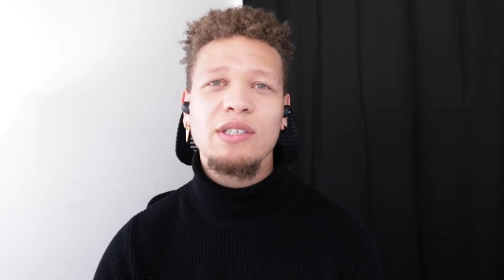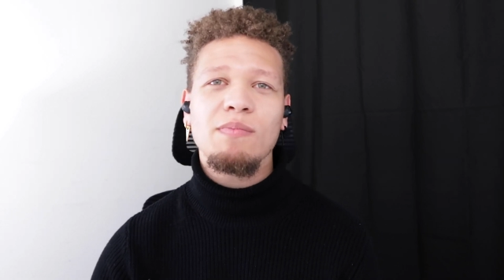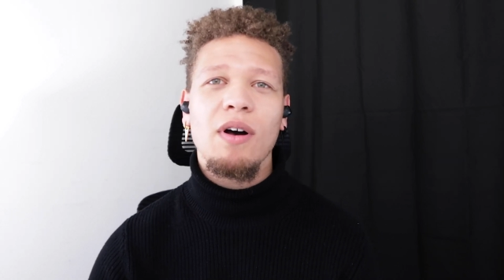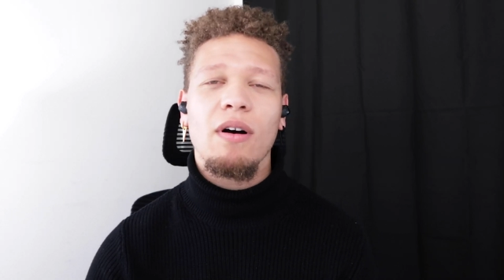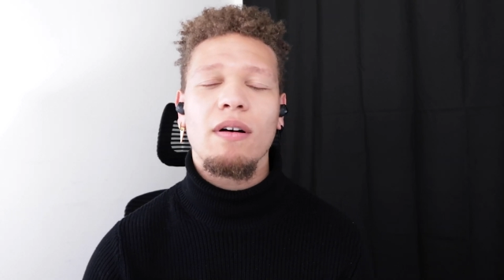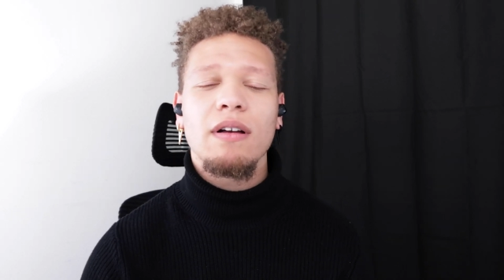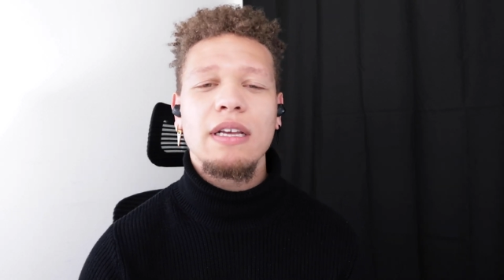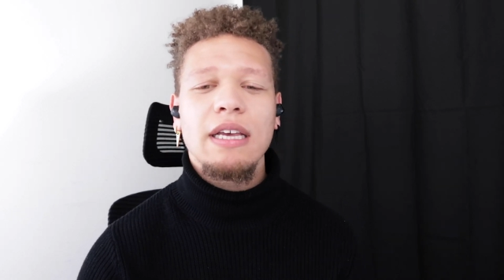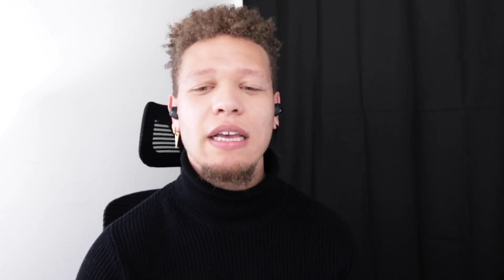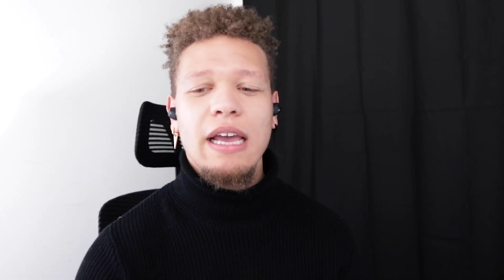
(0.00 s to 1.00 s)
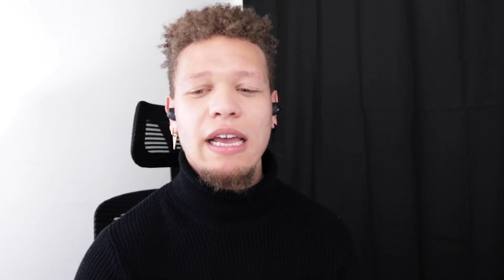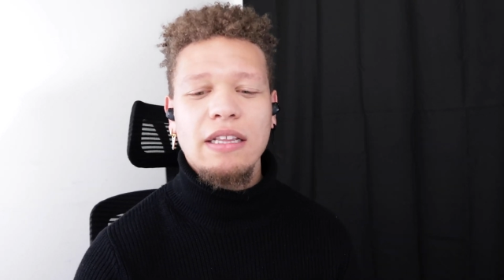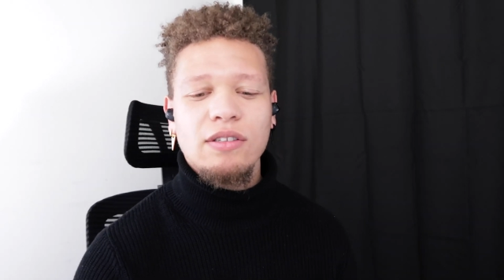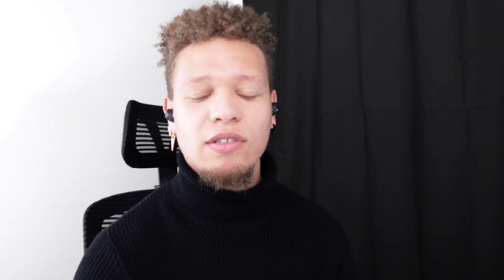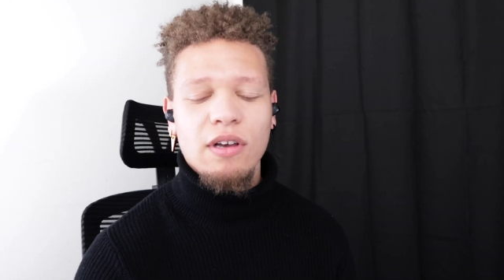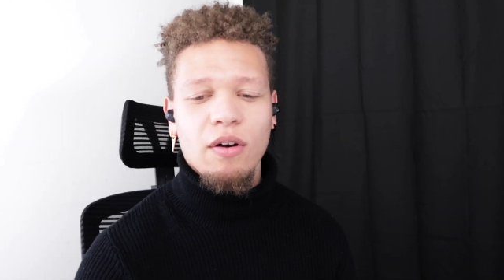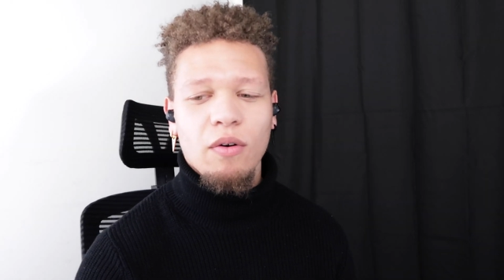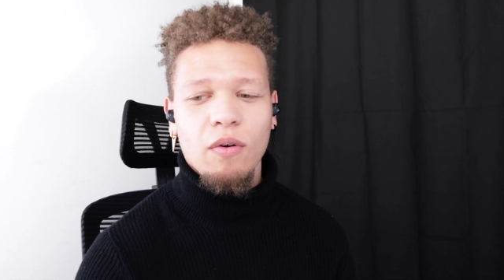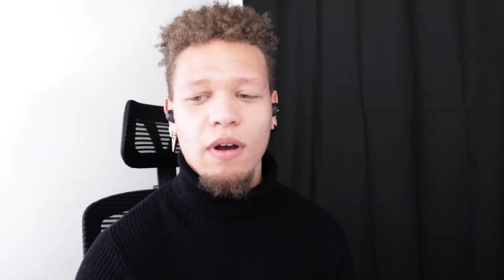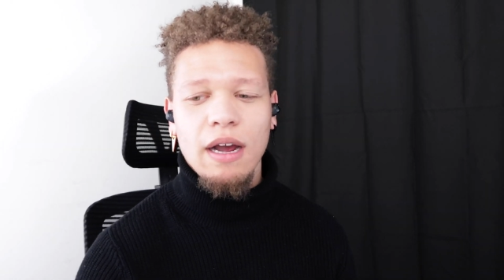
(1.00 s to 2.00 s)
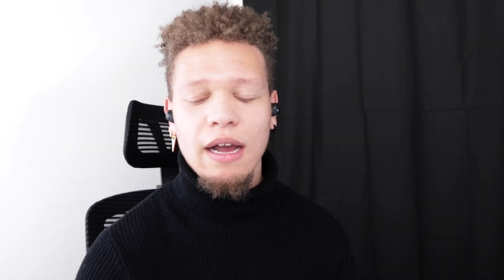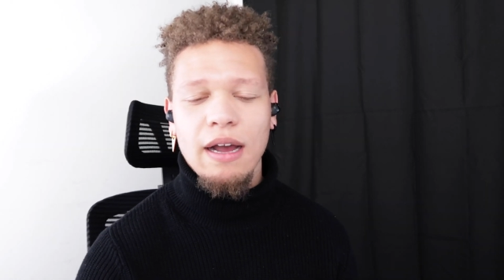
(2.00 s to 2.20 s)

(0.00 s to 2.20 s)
small. And so,